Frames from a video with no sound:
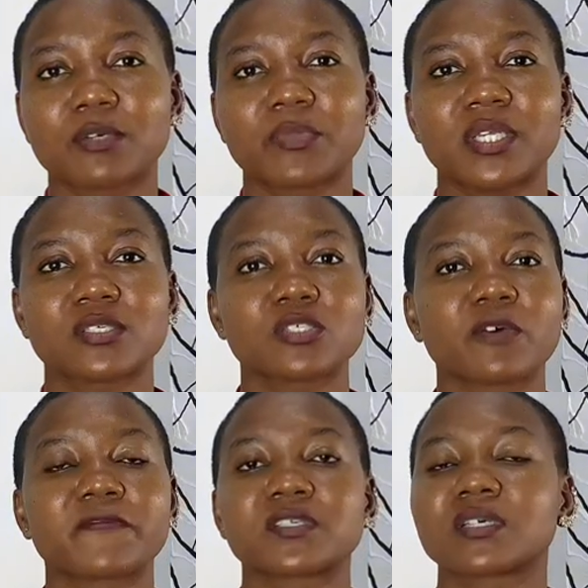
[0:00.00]
something
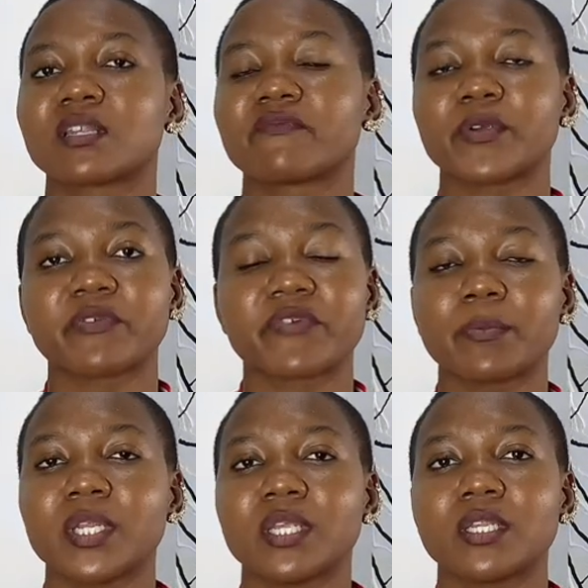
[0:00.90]
soft and very
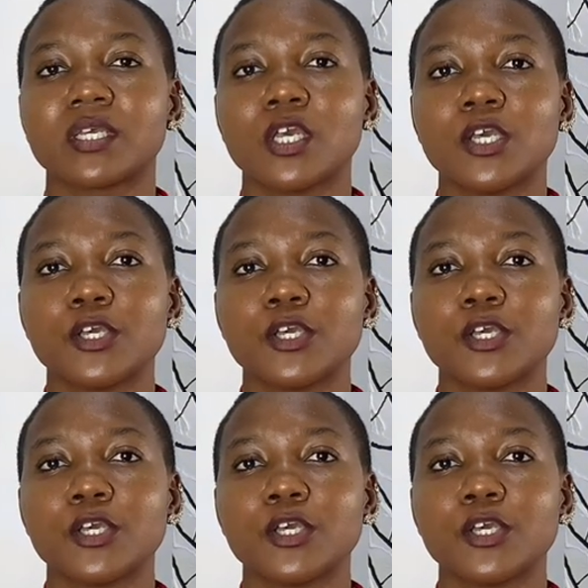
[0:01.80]
feminine.